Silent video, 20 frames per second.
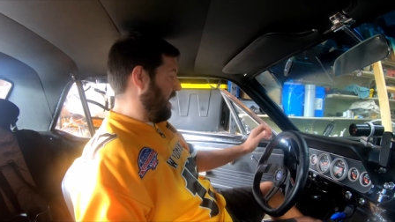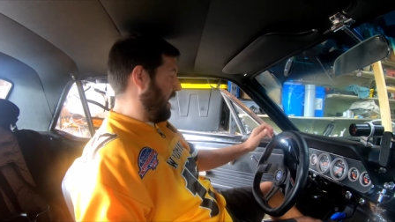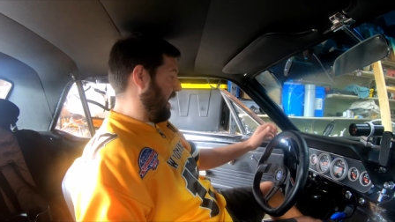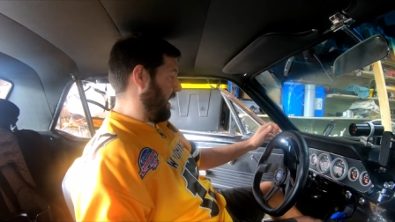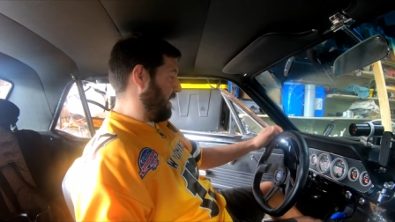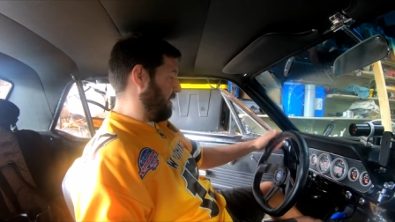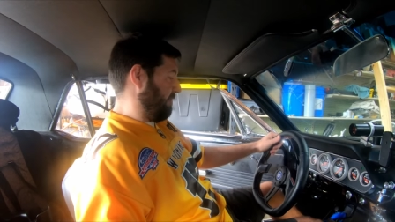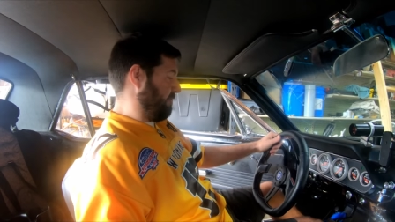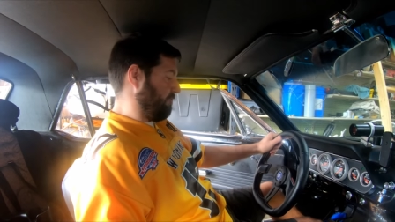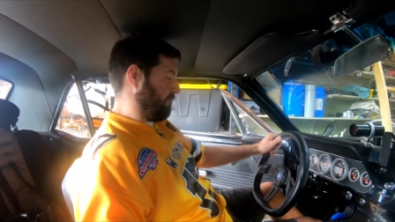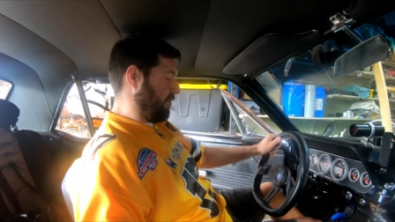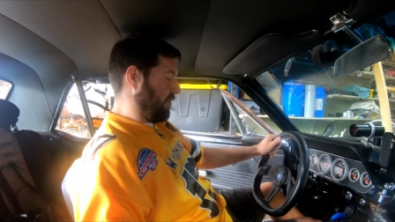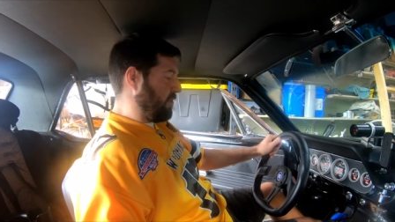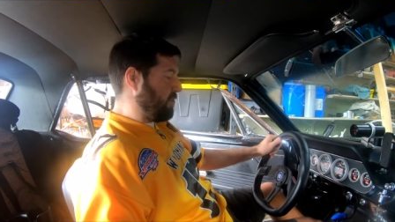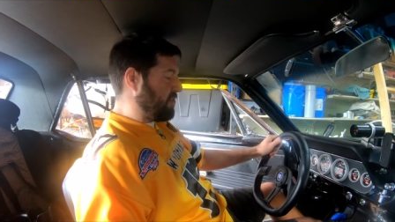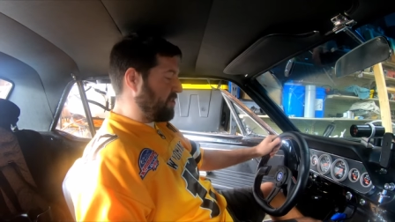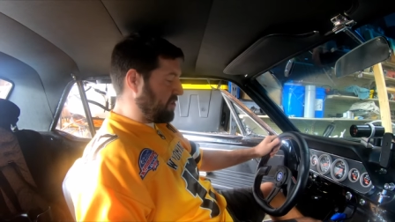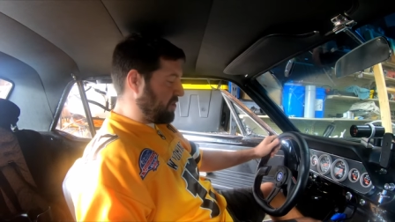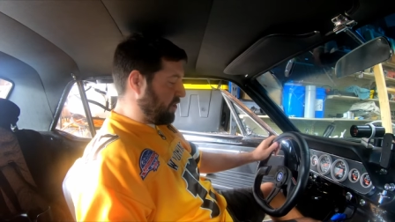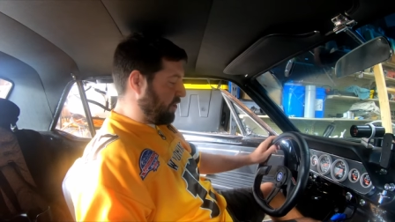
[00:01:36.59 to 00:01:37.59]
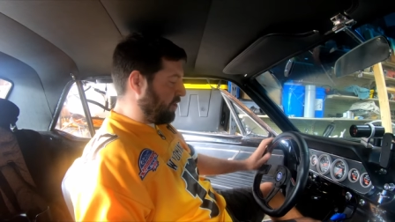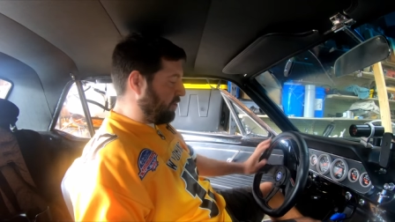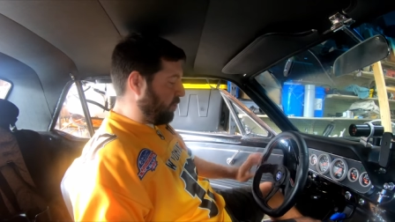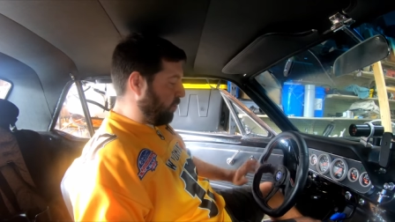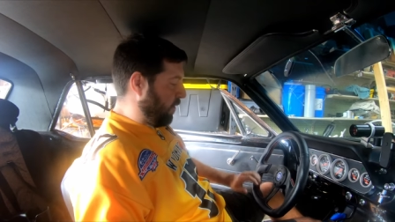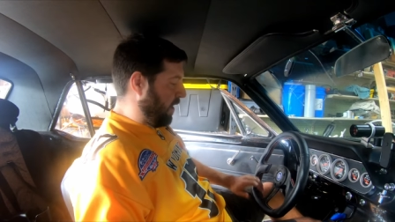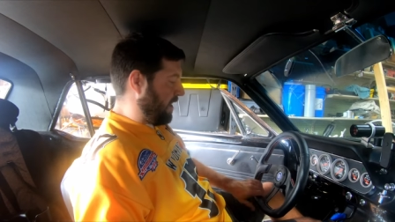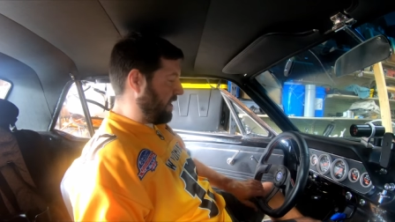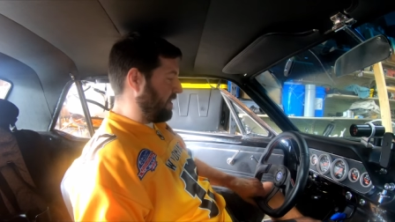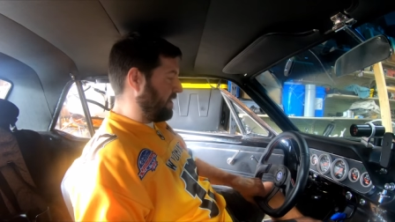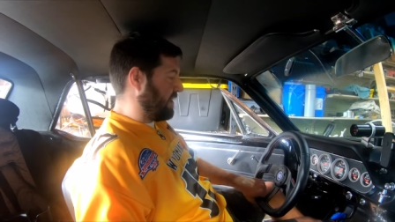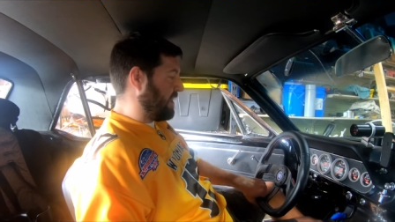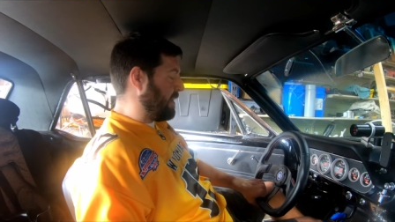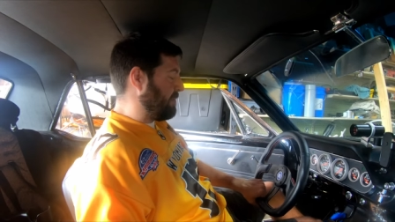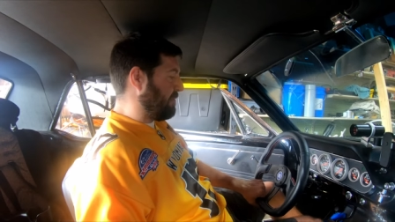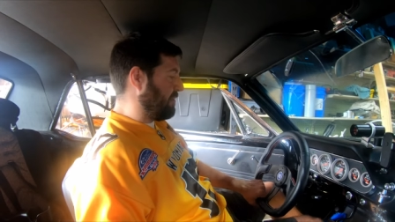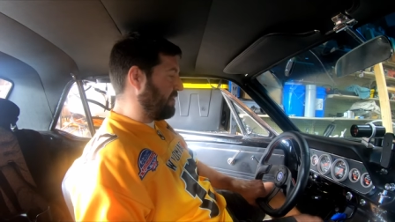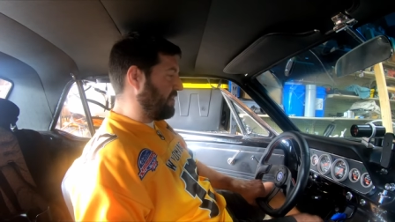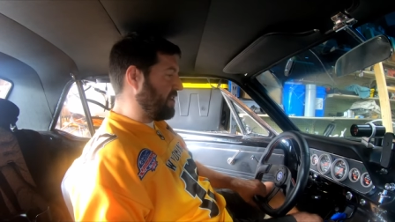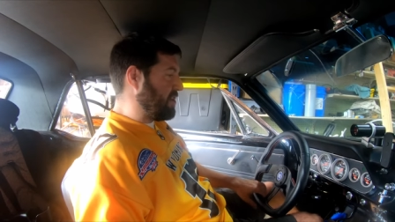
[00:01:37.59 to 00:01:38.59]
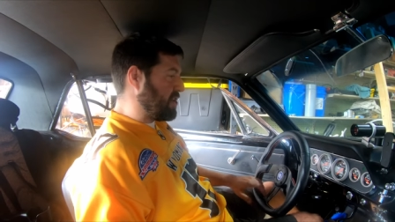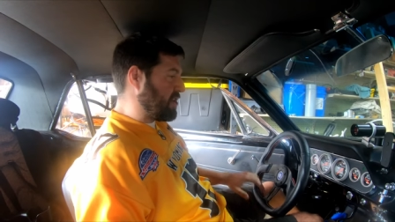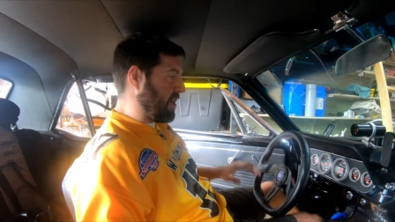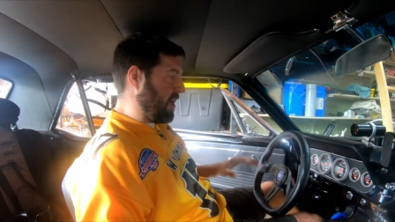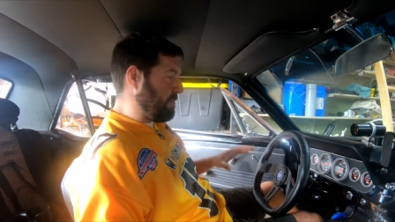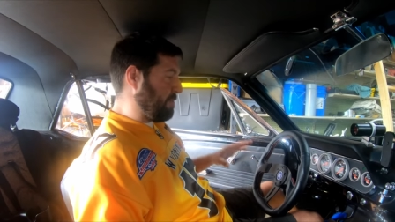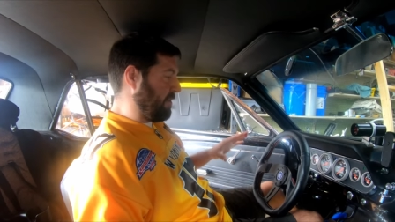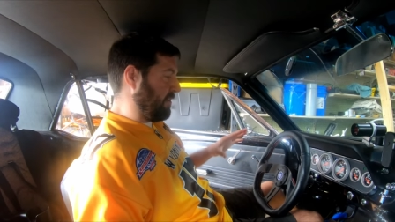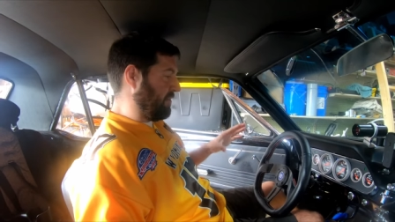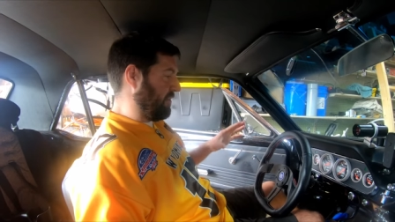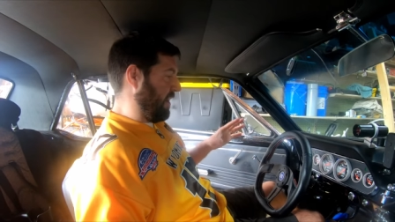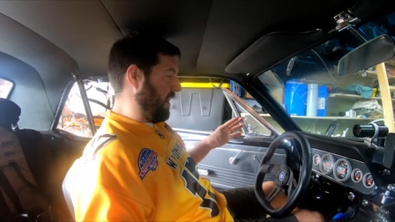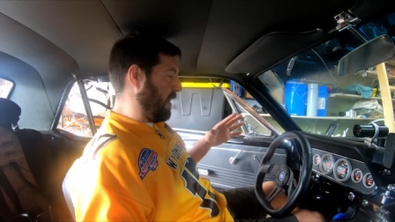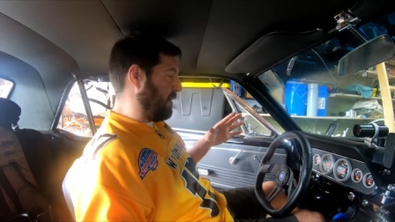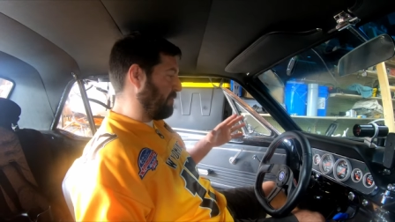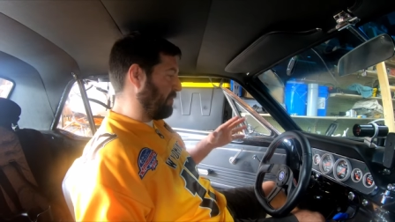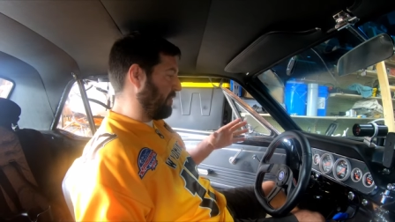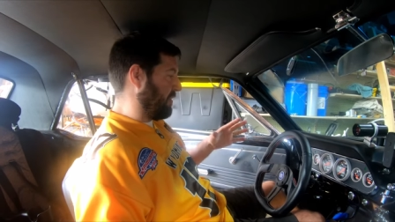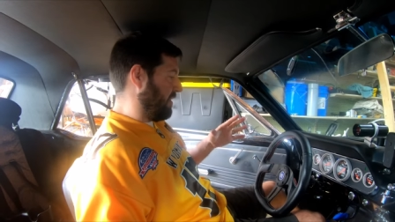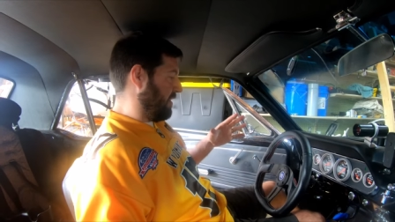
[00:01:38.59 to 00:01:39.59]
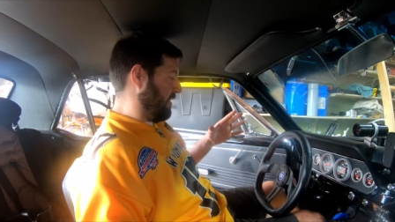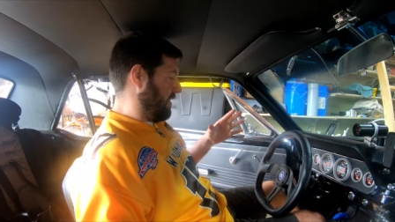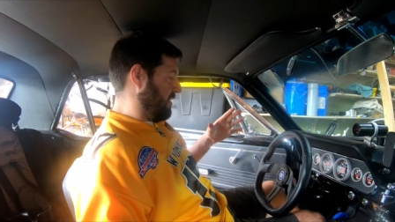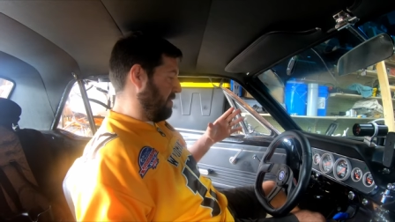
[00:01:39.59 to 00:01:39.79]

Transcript: I really still wanted to keep the D shape because it helps